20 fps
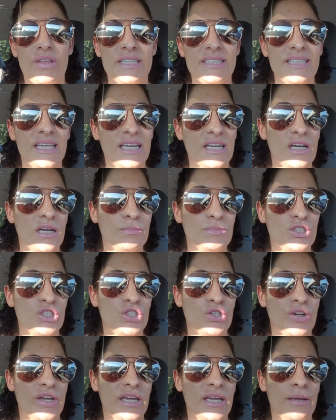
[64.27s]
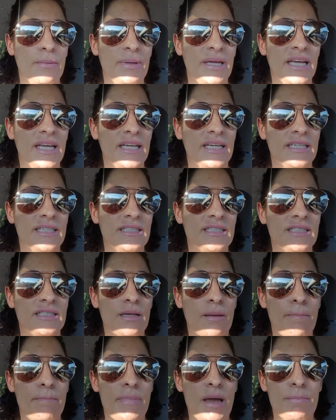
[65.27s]
this income stream
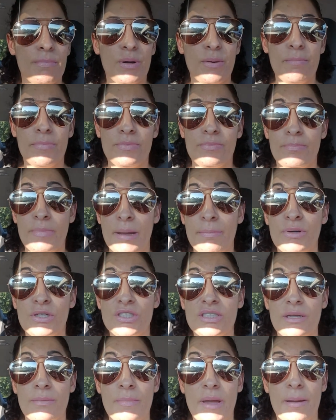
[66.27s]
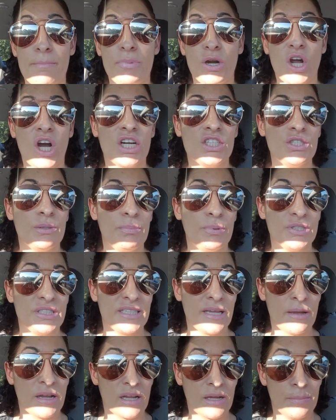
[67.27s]
is member member to member
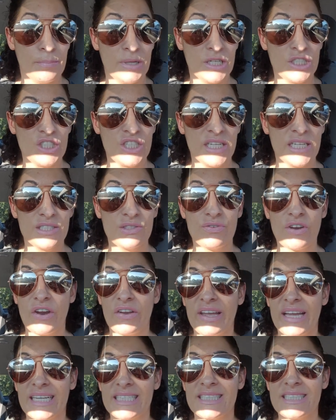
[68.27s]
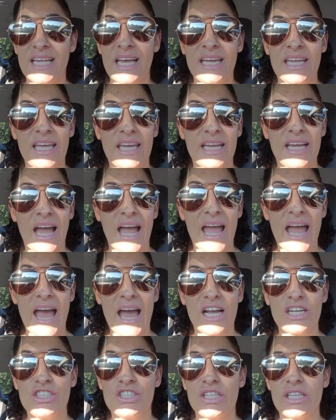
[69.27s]
100% commission. It's very exciting. I
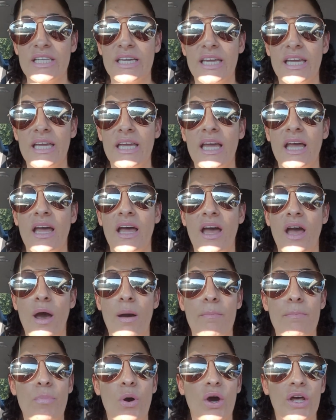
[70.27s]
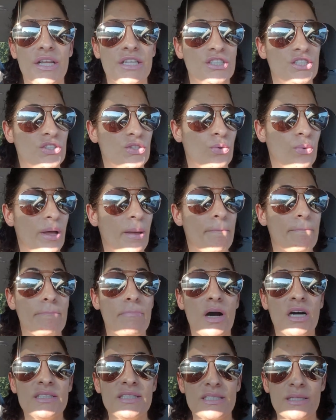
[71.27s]
actually bought into it
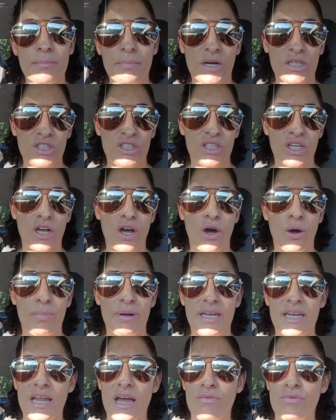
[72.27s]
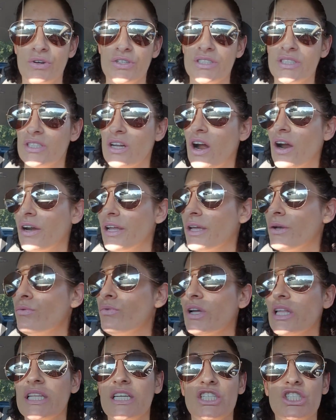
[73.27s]
months and months ago but never started
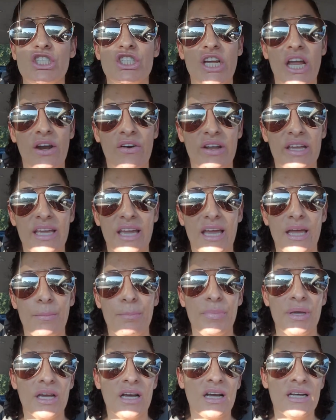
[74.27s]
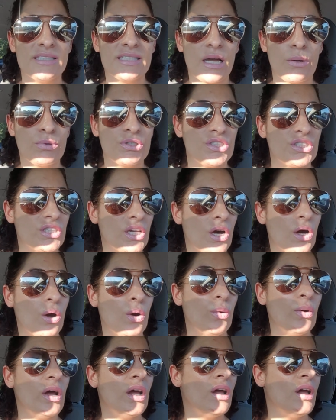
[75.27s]
really sharing it because I was
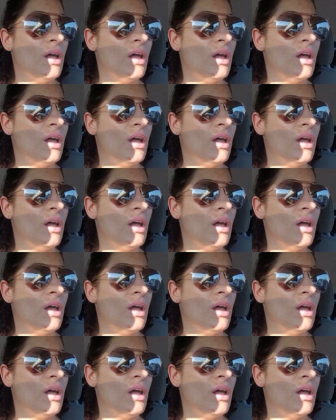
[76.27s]
so